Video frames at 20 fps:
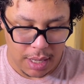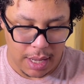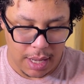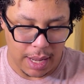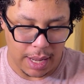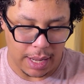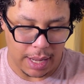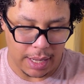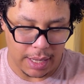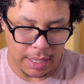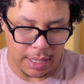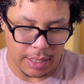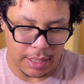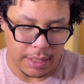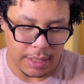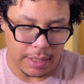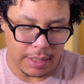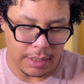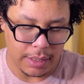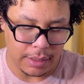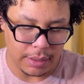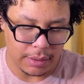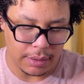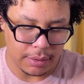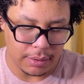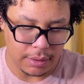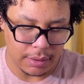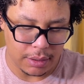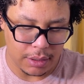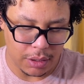and
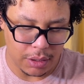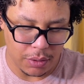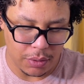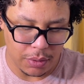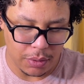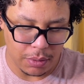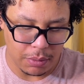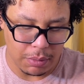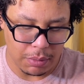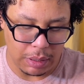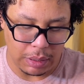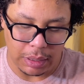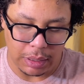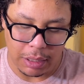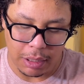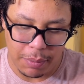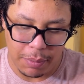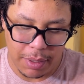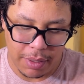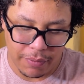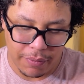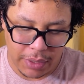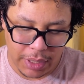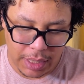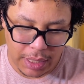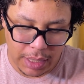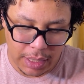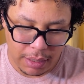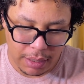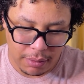do a little bit of
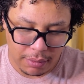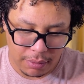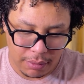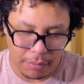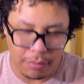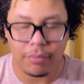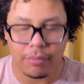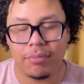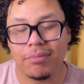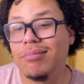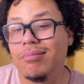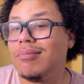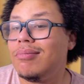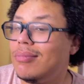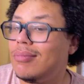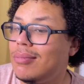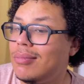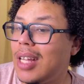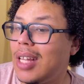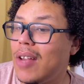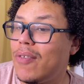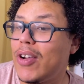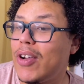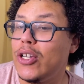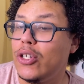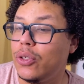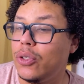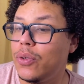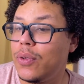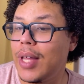reading. If I
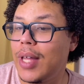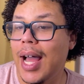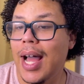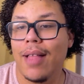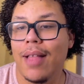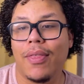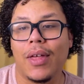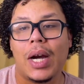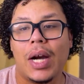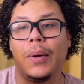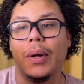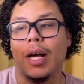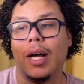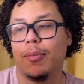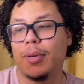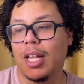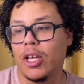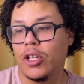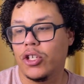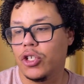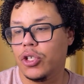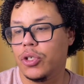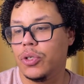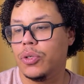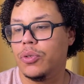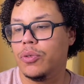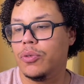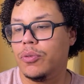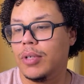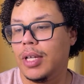do that, then I'll update
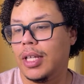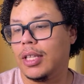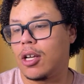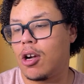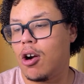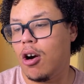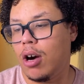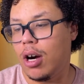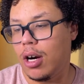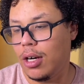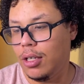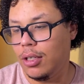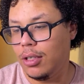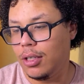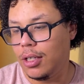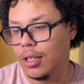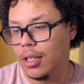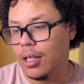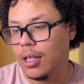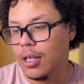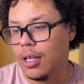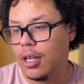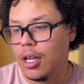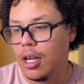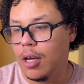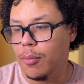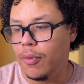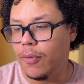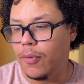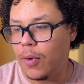you in the car
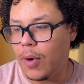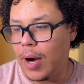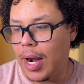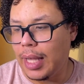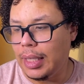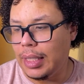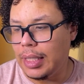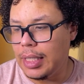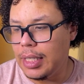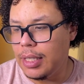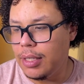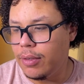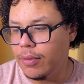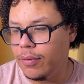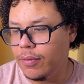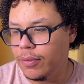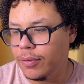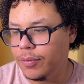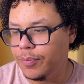before I leave.